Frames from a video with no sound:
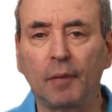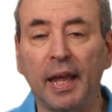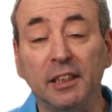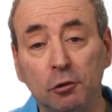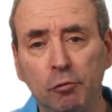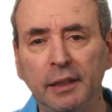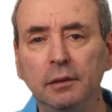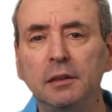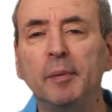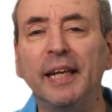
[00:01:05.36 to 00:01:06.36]
It's
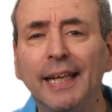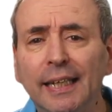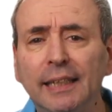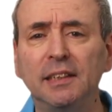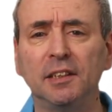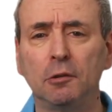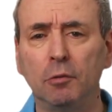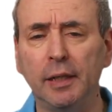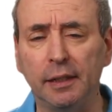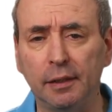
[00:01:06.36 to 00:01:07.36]
written to be easy to
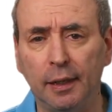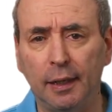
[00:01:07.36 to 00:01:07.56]
read,